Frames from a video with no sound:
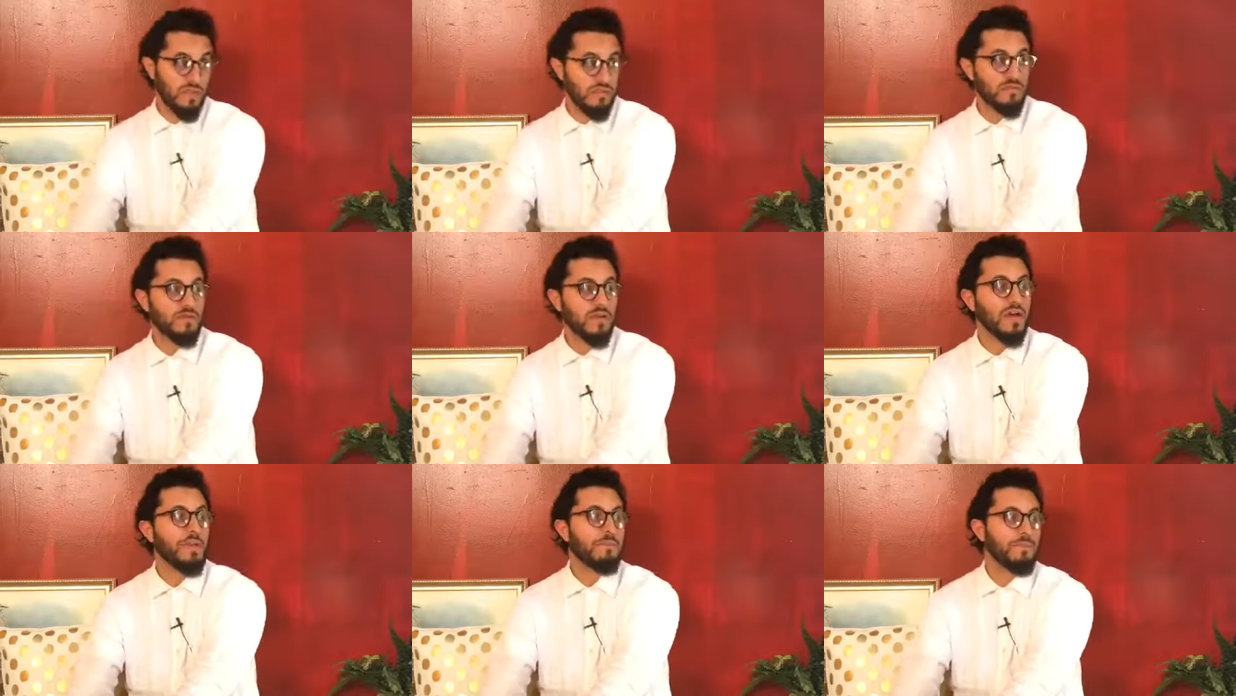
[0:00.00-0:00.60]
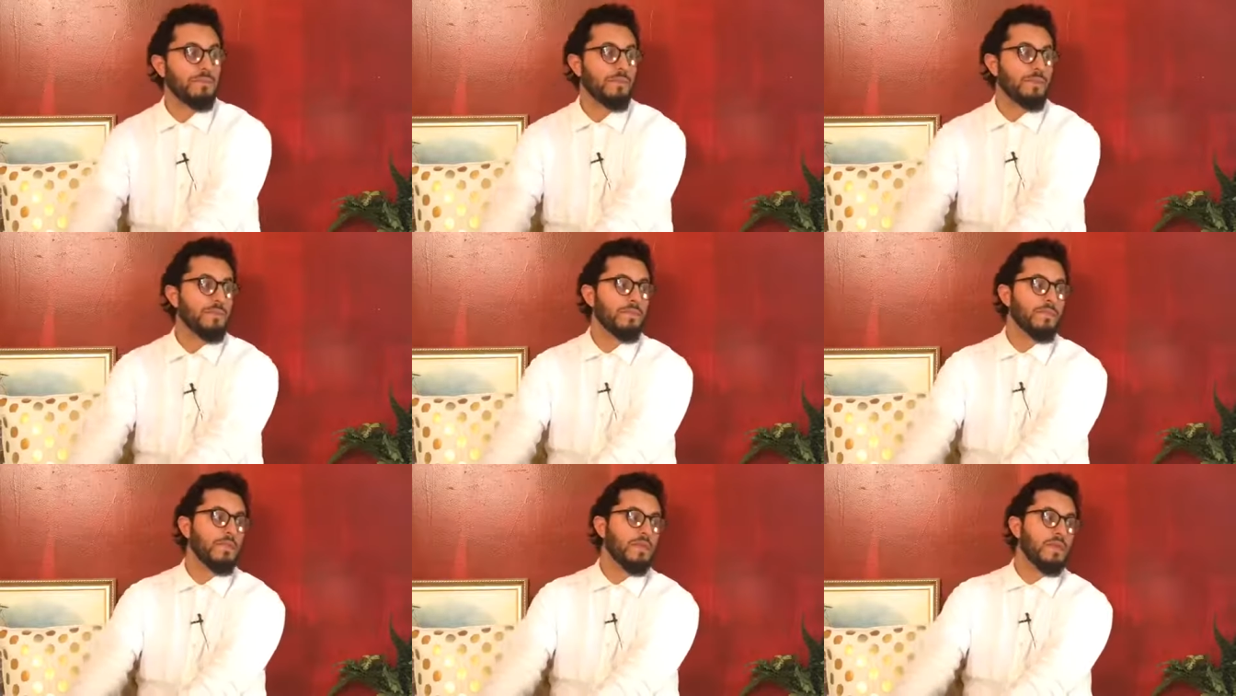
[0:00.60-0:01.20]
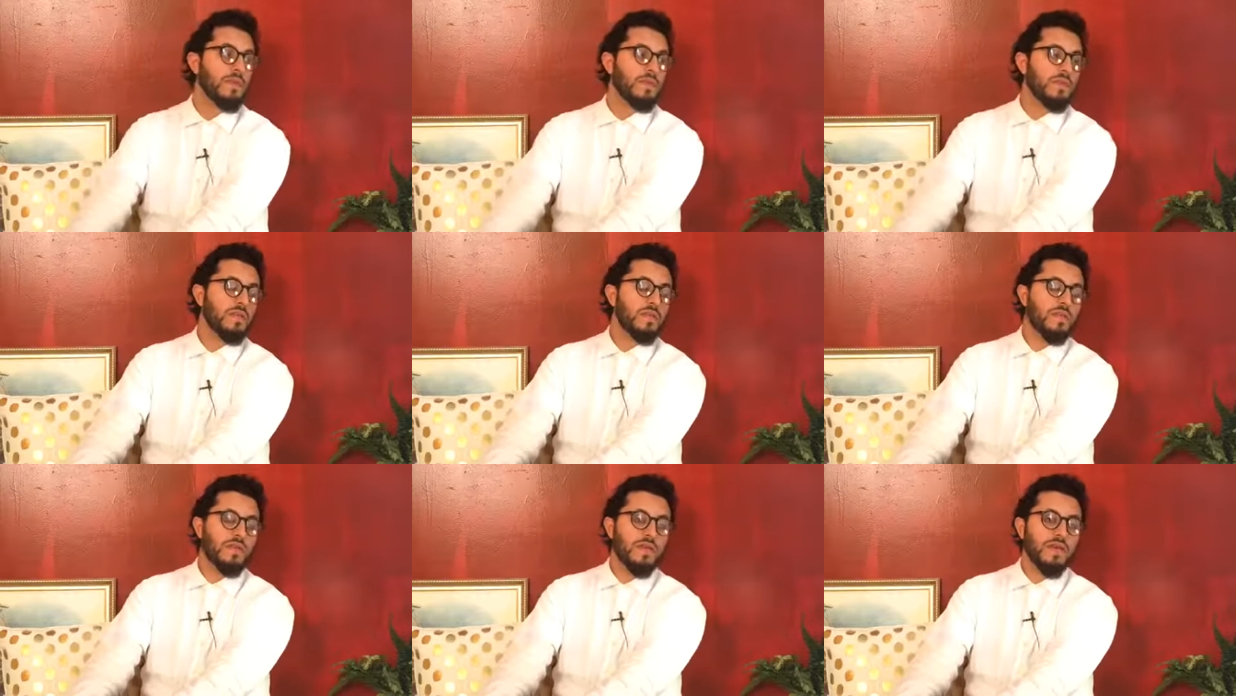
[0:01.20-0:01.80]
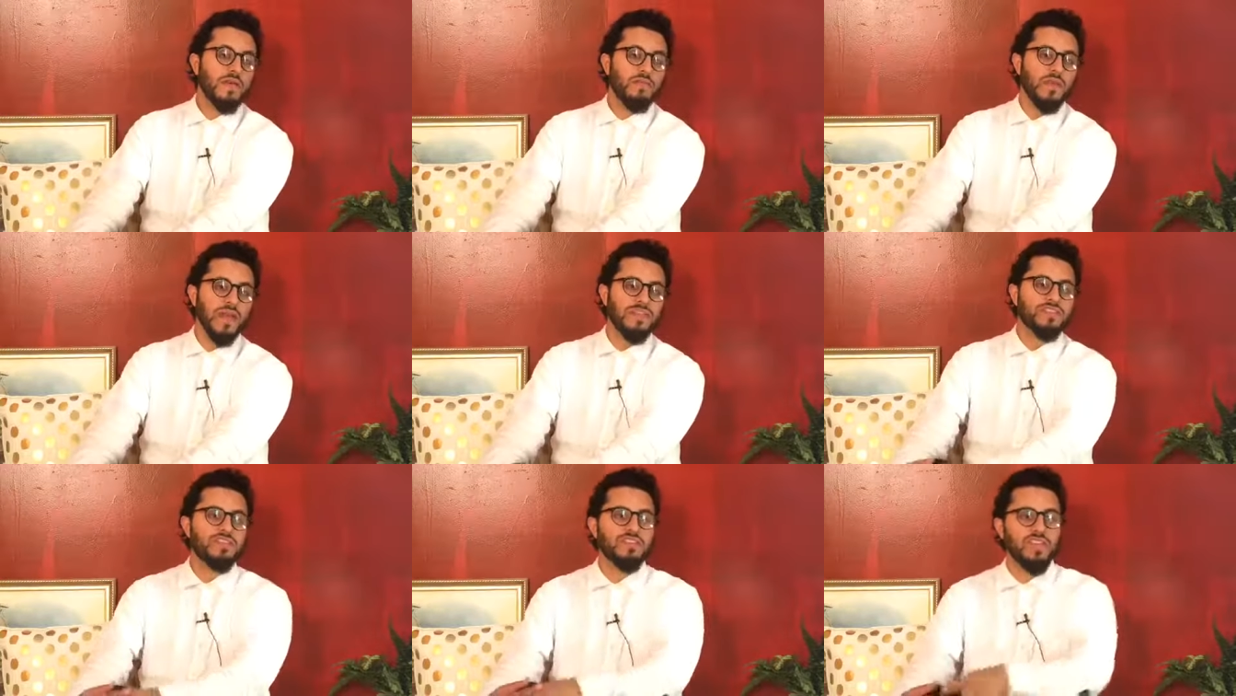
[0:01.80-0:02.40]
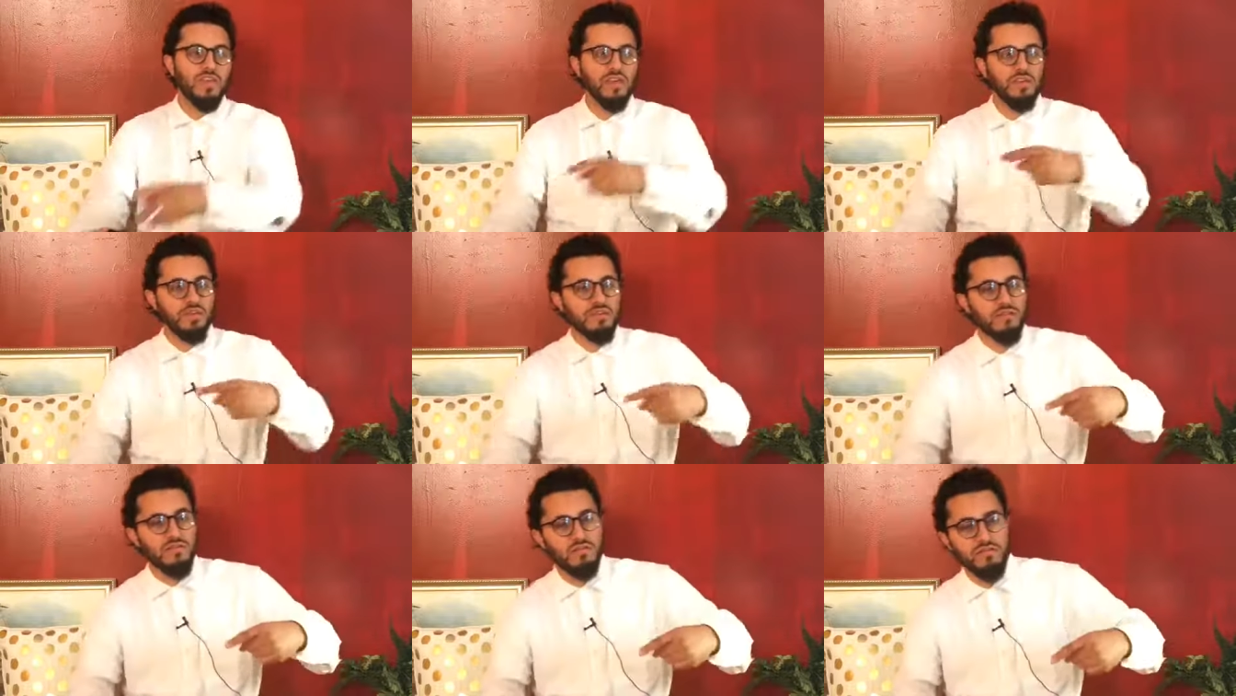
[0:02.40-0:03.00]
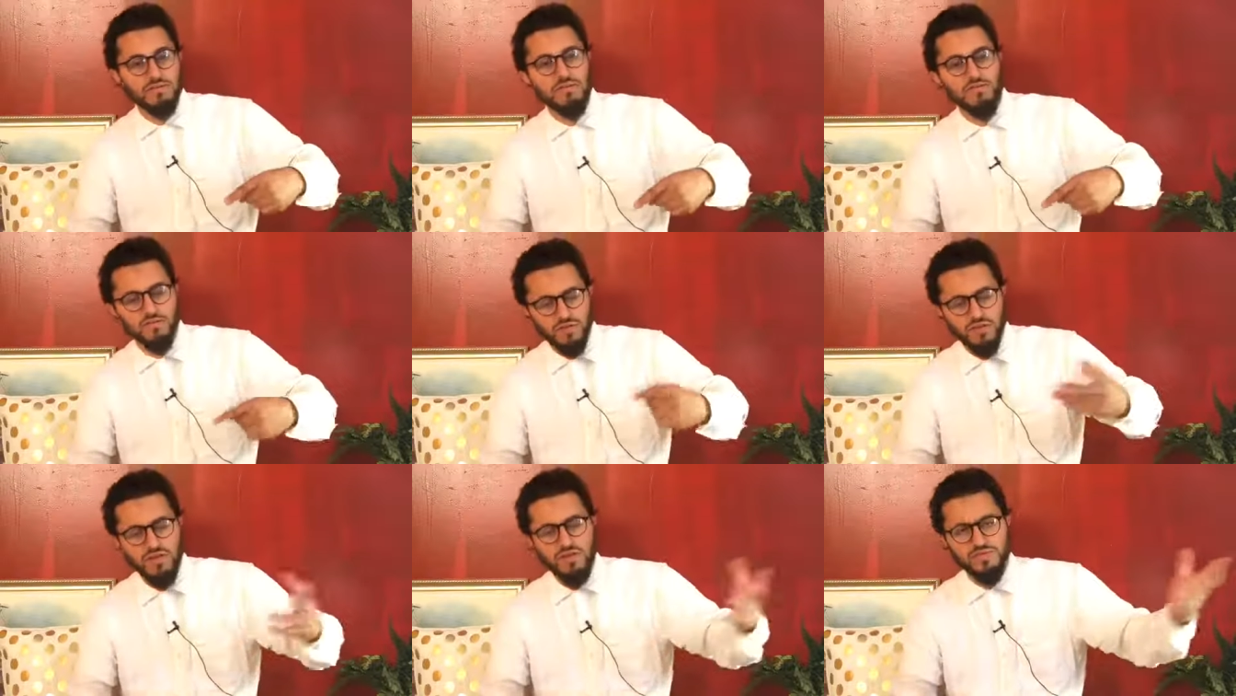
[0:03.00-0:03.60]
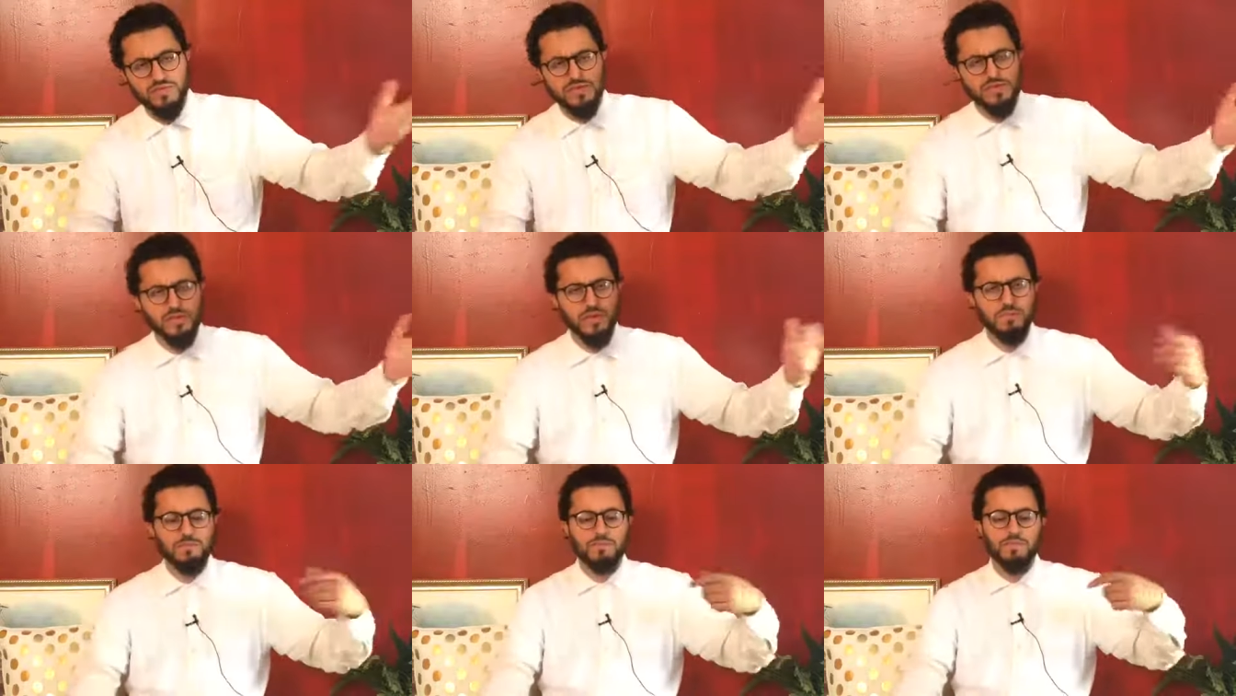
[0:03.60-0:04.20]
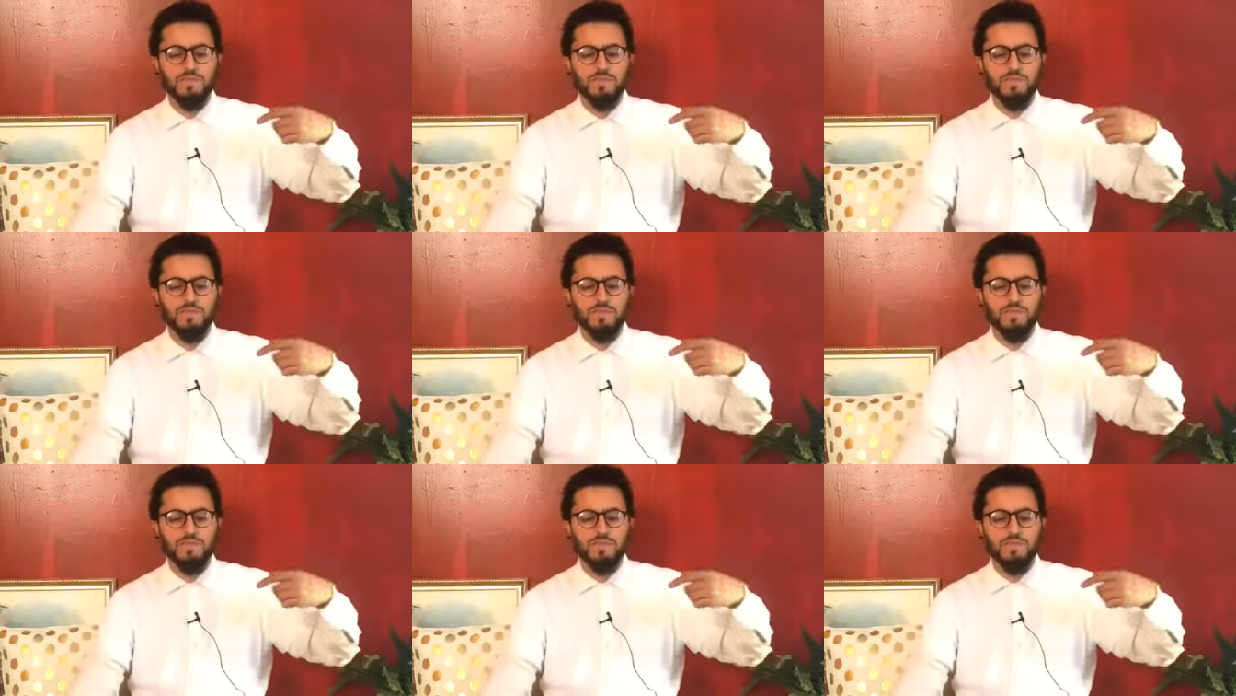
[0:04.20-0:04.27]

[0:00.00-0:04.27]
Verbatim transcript: time. And that sheikh, who he gives his name,